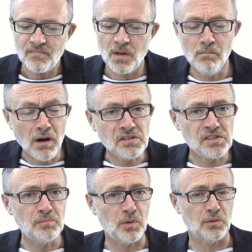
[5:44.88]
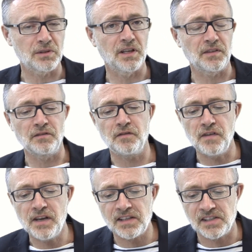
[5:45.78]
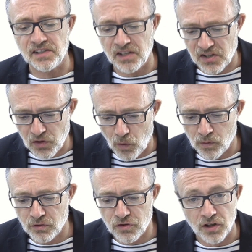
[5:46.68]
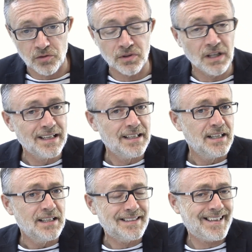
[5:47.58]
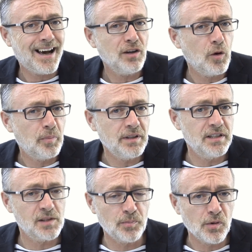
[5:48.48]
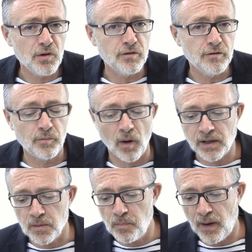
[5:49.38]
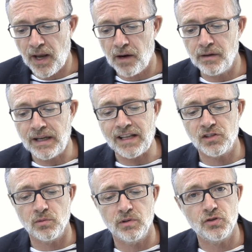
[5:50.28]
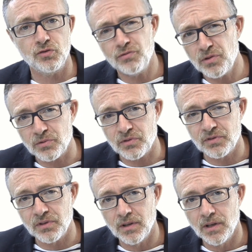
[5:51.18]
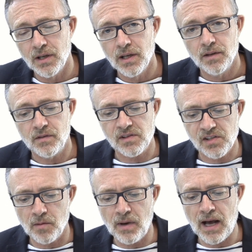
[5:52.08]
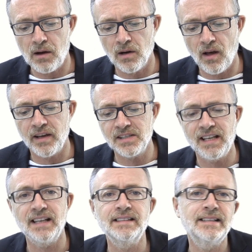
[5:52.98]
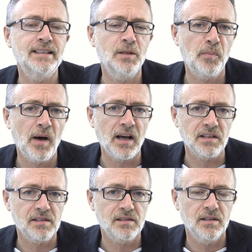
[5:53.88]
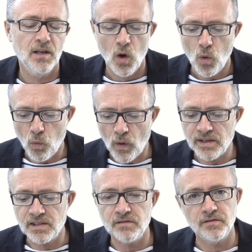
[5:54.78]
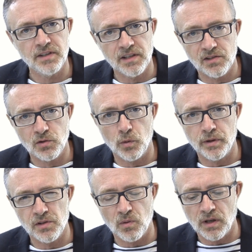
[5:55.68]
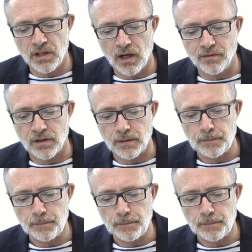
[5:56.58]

Most importantly, I think, Figues's historical judgment cannot be disproved by comparing it to a truth that somehow lies hidden in the past, waiting for the historian to uncover.